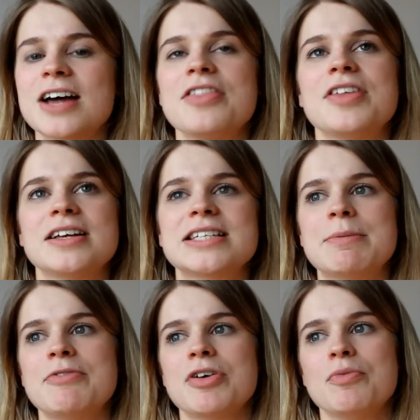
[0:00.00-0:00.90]
I think
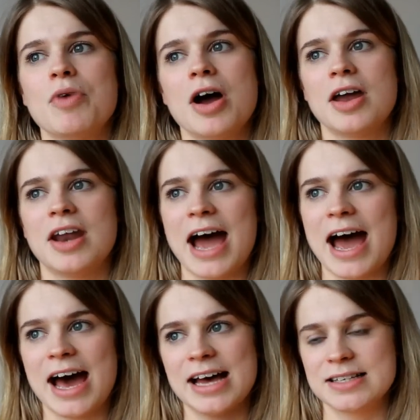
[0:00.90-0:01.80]
some of them weren't
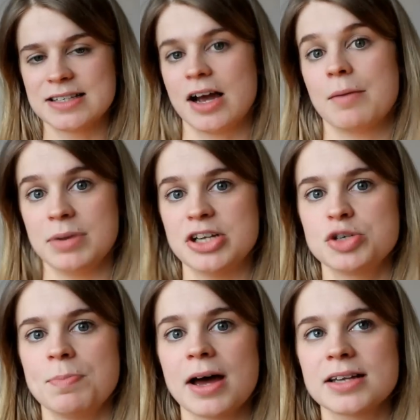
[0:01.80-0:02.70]
as
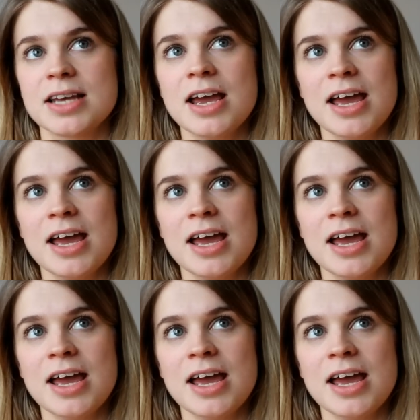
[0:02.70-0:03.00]
accomplished, but